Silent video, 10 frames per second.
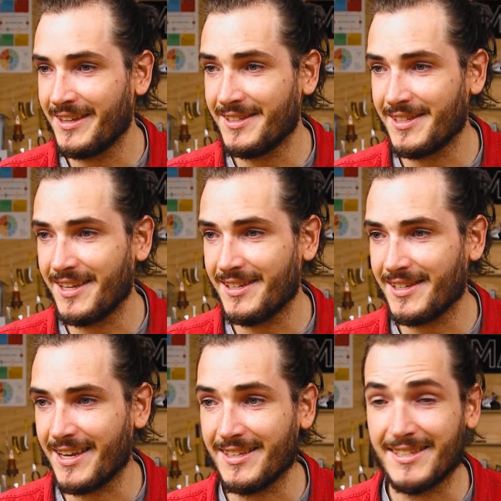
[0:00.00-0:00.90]
This
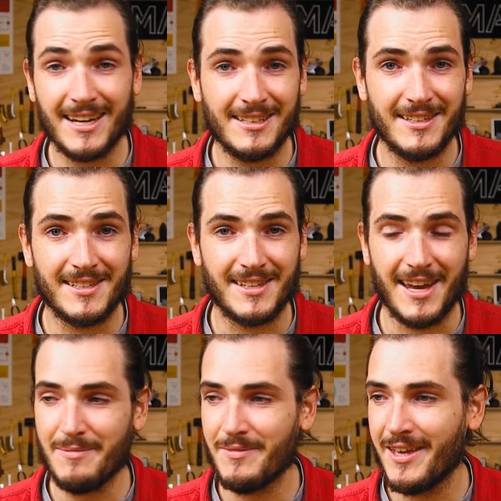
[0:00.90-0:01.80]
is exactly the
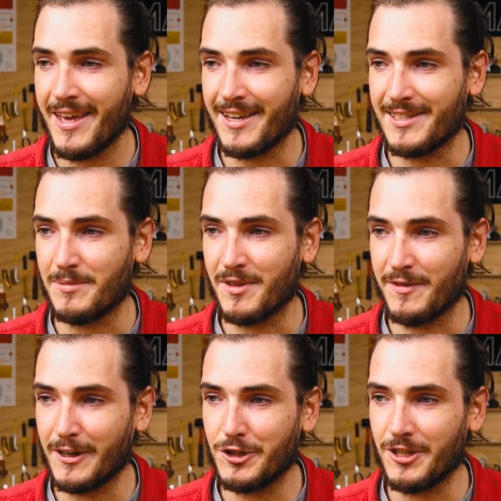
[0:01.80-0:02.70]
same, except the
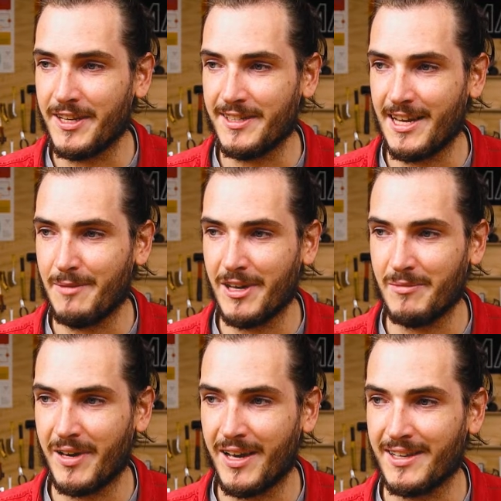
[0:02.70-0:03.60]
function is now
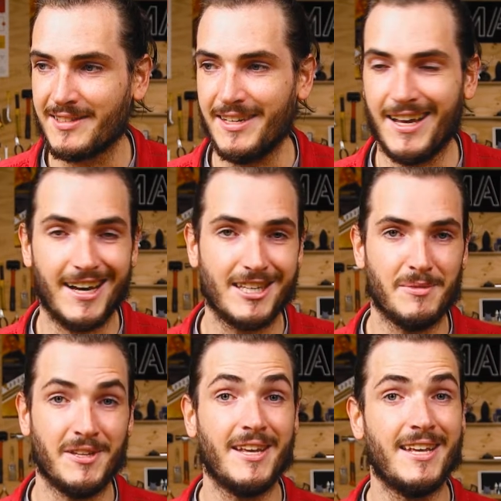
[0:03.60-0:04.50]
being passed an
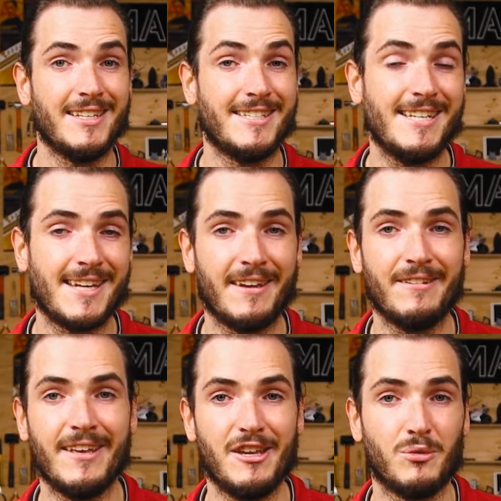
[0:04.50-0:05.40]
argument
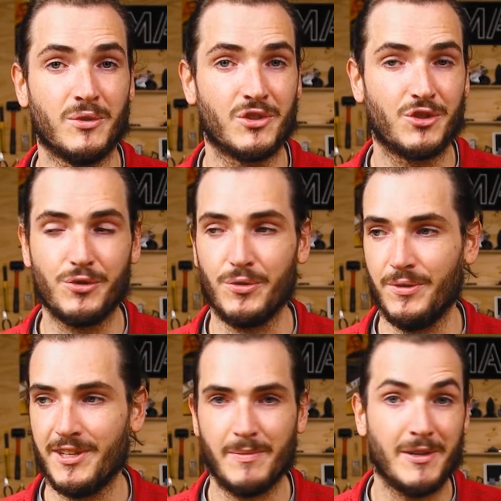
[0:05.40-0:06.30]
detail equals
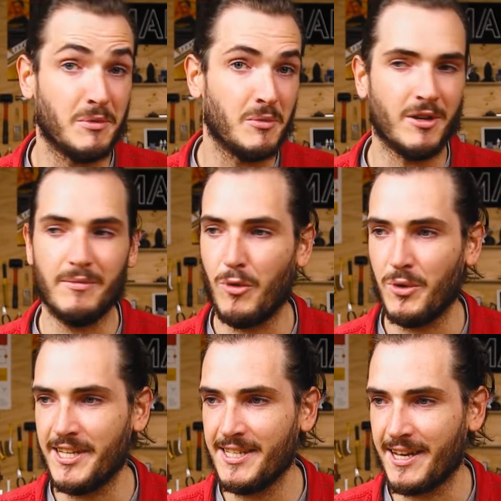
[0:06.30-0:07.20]
true. This means we want
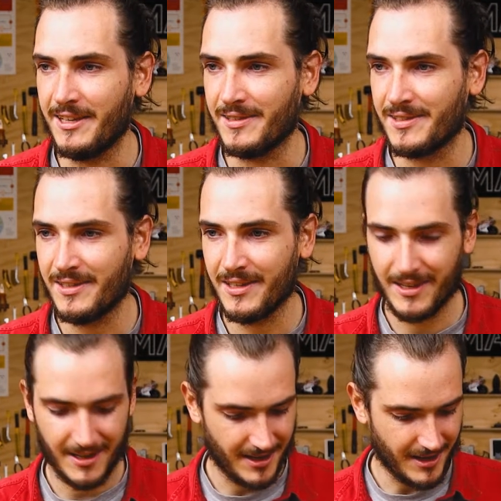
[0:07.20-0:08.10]
more details.
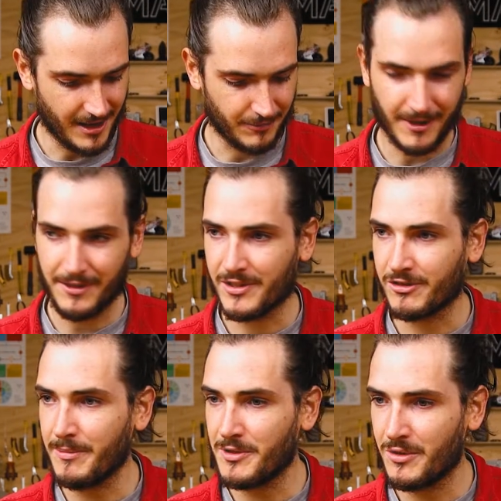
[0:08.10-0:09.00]
I'll run the
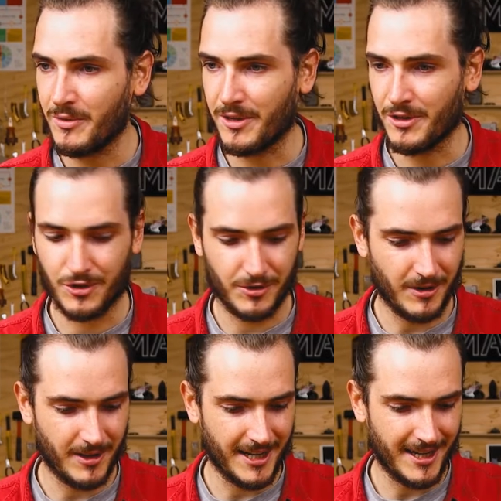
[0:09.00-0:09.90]
script with
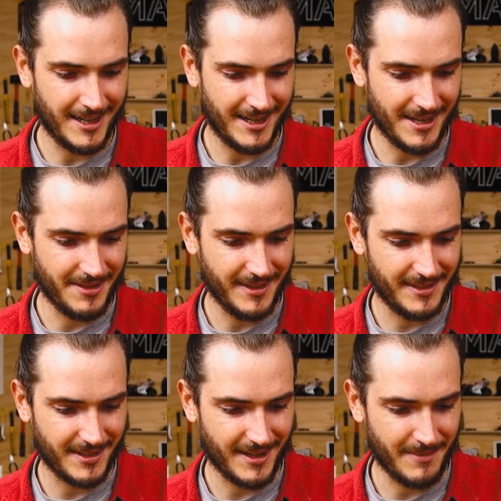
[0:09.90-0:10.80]
Control R, and
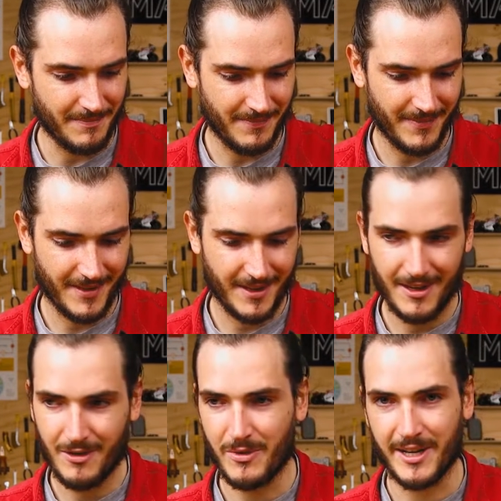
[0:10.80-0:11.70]
this time
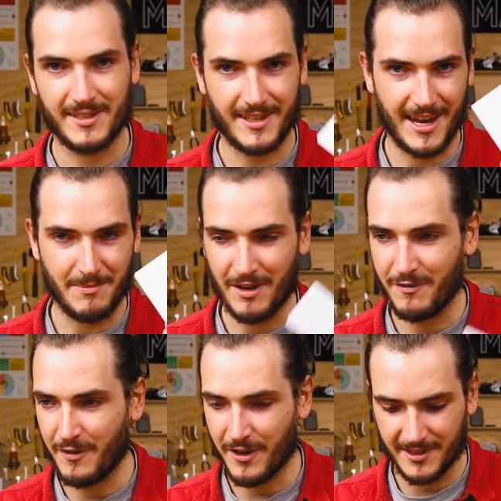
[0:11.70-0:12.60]
when I scan my
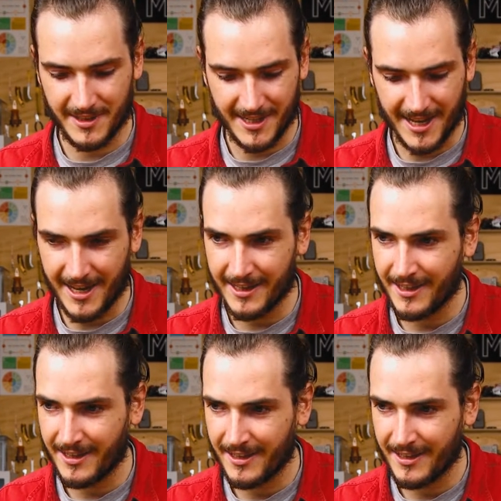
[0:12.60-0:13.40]
first tag,